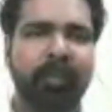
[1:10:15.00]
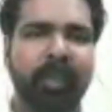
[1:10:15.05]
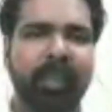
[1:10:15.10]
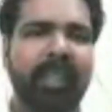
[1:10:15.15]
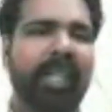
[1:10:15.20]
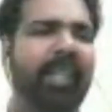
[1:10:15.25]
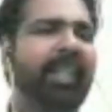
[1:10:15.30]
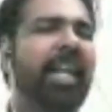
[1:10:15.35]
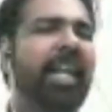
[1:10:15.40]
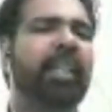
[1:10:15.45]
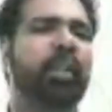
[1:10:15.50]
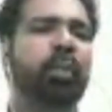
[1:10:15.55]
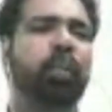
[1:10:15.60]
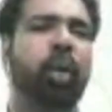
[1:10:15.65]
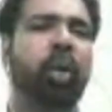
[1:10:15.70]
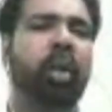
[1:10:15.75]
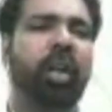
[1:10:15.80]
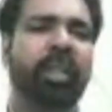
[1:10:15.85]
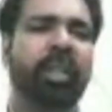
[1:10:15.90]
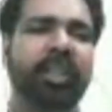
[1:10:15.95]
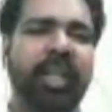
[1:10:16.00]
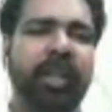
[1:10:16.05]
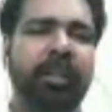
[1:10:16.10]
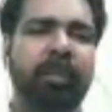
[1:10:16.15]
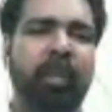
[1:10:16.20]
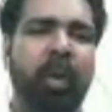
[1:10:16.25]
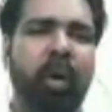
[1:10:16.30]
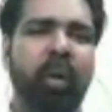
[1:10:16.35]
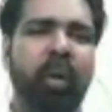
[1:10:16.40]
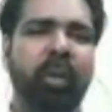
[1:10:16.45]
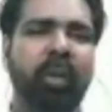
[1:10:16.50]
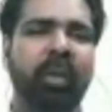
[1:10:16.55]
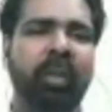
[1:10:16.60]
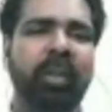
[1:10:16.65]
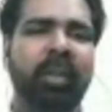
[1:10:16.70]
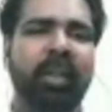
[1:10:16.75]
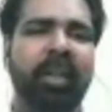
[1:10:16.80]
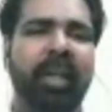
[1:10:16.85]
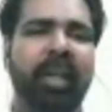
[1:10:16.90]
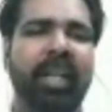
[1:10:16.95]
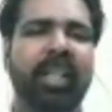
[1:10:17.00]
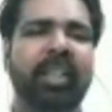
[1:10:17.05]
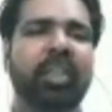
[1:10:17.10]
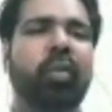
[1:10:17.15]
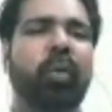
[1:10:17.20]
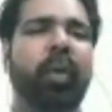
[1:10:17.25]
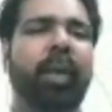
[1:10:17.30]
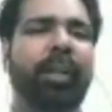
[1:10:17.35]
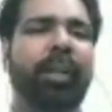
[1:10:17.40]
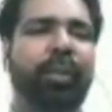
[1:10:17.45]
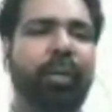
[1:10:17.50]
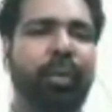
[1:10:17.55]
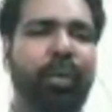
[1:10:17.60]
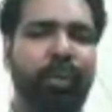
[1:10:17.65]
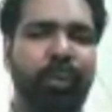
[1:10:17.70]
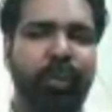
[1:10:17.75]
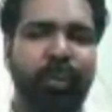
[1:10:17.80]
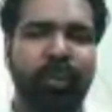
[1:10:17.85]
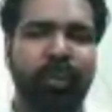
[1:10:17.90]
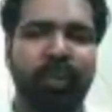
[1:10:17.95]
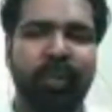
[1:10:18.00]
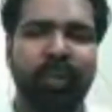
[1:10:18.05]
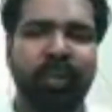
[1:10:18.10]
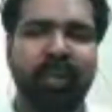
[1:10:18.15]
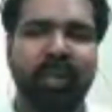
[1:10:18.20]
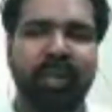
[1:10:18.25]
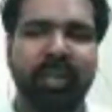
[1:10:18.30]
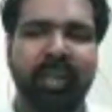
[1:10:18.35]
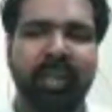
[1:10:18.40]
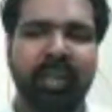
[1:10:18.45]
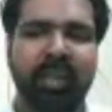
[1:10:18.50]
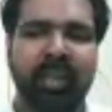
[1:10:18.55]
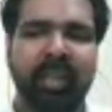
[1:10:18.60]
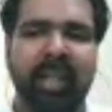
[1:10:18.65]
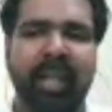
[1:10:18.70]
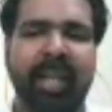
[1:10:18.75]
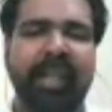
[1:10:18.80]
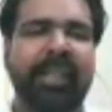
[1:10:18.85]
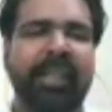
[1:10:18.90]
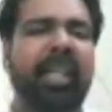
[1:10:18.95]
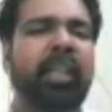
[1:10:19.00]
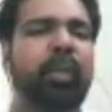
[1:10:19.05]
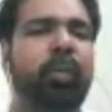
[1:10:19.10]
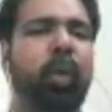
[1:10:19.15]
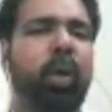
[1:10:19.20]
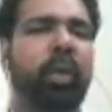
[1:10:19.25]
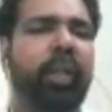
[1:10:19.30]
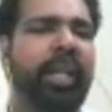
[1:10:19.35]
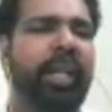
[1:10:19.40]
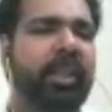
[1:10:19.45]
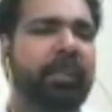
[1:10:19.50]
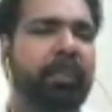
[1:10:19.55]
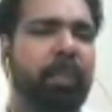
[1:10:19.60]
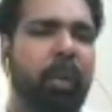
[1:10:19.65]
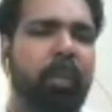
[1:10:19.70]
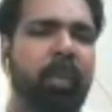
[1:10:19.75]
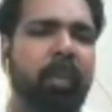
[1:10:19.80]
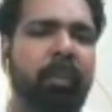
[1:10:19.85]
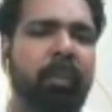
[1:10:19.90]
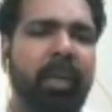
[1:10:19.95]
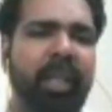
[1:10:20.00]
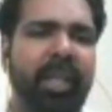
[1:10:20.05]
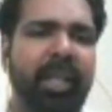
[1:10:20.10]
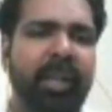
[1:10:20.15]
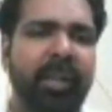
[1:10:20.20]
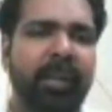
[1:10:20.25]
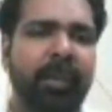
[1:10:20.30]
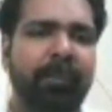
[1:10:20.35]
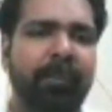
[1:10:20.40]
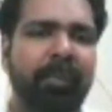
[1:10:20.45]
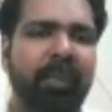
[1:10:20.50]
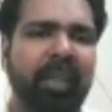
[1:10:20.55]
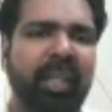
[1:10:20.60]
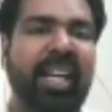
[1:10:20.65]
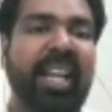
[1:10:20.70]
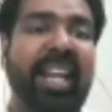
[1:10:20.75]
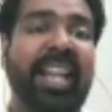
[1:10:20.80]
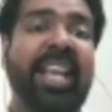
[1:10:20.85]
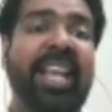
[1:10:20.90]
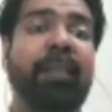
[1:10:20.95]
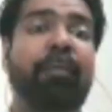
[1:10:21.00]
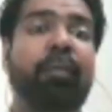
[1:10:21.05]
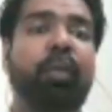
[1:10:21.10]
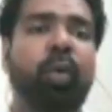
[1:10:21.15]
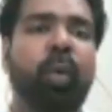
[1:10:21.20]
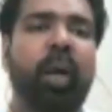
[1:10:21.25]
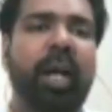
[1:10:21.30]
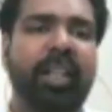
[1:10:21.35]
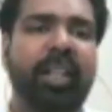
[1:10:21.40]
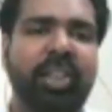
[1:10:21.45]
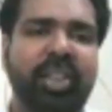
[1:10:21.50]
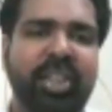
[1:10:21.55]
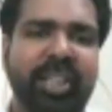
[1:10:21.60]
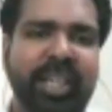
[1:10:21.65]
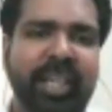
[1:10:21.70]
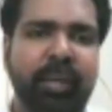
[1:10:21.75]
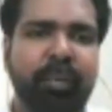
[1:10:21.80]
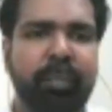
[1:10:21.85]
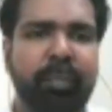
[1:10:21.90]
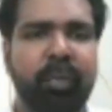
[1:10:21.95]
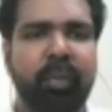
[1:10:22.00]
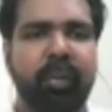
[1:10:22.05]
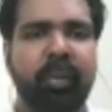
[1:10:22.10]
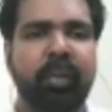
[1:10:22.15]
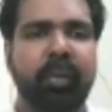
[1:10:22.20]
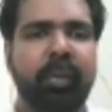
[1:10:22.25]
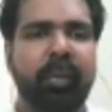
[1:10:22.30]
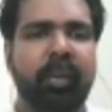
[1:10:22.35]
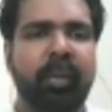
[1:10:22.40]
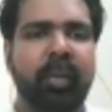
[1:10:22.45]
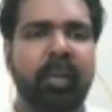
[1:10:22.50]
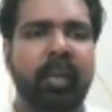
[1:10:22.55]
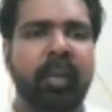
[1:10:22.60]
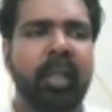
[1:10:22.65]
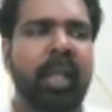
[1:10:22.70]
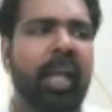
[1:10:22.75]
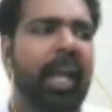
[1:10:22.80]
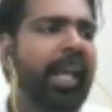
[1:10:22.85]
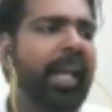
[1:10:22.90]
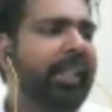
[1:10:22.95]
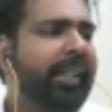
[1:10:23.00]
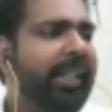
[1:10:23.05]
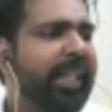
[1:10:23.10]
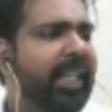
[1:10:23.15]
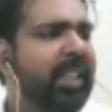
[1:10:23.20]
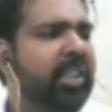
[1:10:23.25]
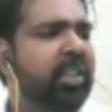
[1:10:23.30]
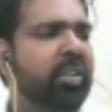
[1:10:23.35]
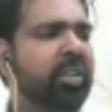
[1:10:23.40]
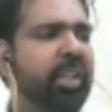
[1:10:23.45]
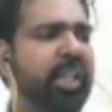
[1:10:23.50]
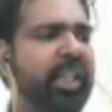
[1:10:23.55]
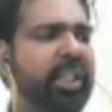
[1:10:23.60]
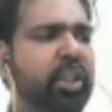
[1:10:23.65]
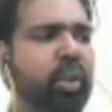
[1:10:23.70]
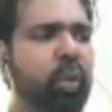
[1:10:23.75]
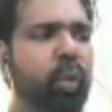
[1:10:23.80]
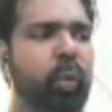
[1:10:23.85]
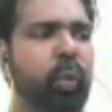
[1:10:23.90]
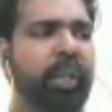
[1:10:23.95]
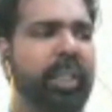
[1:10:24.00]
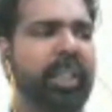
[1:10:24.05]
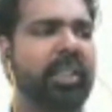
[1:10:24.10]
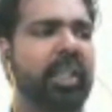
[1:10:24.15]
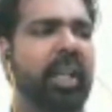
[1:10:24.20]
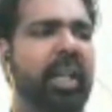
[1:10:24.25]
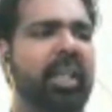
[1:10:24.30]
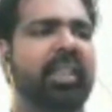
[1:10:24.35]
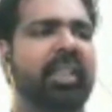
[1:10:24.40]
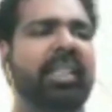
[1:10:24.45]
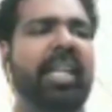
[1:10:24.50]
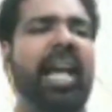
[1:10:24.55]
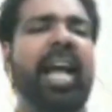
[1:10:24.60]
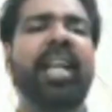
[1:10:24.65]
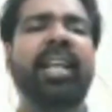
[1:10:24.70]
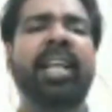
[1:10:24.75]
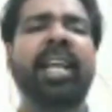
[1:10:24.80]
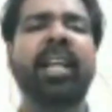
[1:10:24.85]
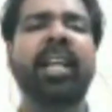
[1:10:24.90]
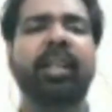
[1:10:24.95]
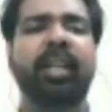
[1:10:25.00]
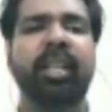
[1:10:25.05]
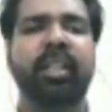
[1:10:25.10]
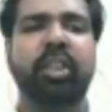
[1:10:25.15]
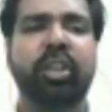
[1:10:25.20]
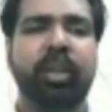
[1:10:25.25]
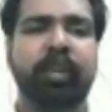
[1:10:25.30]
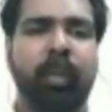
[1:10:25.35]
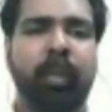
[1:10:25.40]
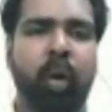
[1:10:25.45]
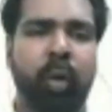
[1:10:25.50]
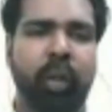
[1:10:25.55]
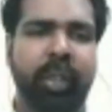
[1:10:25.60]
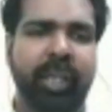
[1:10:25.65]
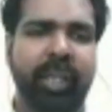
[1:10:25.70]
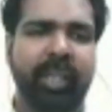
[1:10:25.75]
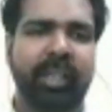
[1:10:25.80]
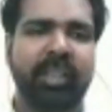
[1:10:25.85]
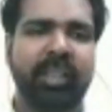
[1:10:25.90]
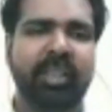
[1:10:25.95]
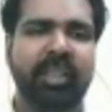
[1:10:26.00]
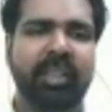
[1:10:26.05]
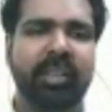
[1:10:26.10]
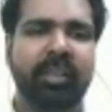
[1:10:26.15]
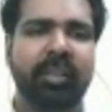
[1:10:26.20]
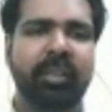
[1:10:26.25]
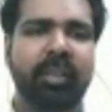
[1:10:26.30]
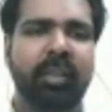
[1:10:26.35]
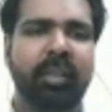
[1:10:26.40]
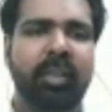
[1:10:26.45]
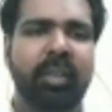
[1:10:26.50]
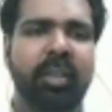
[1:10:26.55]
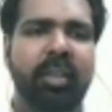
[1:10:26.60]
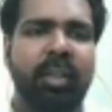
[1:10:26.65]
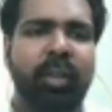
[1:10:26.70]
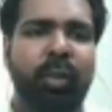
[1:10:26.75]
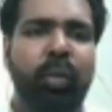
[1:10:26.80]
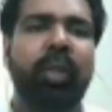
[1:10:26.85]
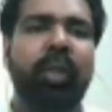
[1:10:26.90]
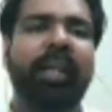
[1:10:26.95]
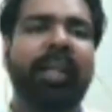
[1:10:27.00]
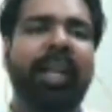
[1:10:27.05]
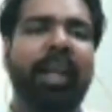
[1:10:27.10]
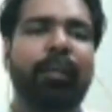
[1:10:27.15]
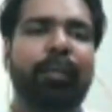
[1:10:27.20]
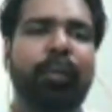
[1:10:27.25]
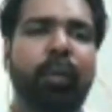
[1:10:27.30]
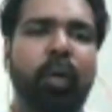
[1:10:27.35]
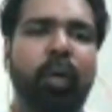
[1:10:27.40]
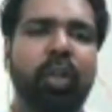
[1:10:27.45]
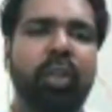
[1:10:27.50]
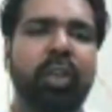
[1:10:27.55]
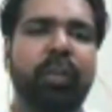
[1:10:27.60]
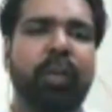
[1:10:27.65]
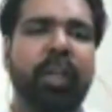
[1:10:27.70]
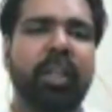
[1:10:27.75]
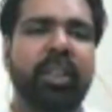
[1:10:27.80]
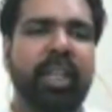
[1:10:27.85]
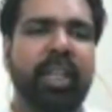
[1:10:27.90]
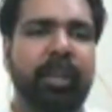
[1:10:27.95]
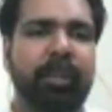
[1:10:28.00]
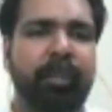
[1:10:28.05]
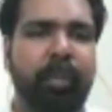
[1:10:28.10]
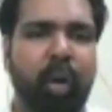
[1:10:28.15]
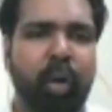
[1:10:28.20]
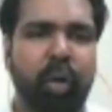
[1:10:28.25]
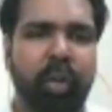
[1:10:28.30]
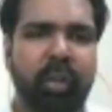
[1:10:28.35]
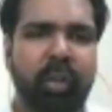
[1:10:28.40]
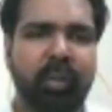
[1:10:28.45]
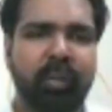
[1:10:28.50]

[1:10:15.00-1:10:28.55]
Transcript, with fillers: then that's what Ruskin Bond has tried to do. And that's what he has probably craved to achieve. And these three stories are standing testimonials to that efforts of Ruskin Bond.